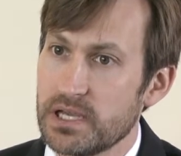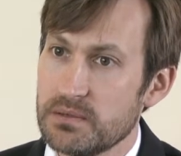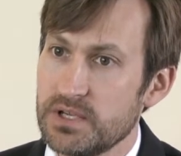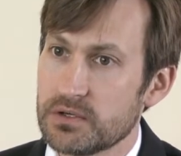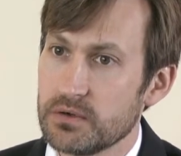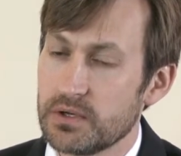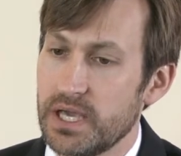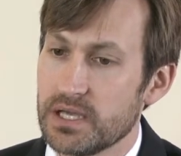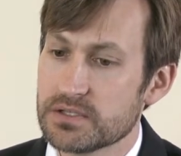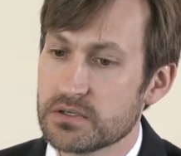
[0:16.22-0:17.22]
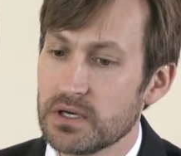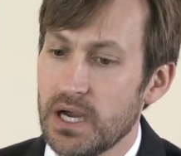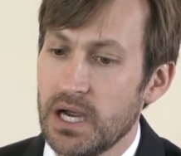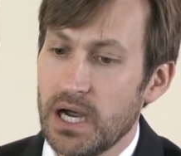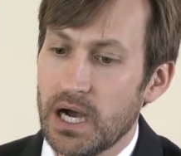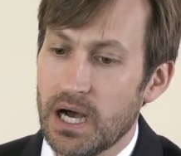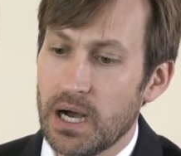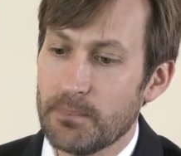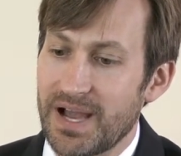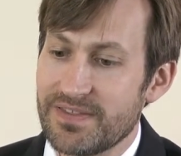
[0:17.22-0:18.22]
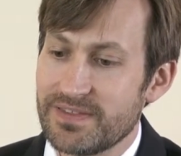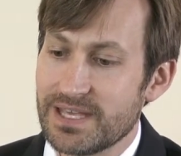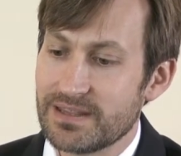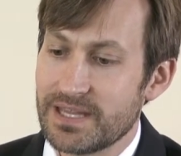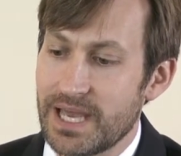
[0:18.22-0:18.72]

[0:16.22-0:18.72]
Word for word: endometrial cancer. Um, I think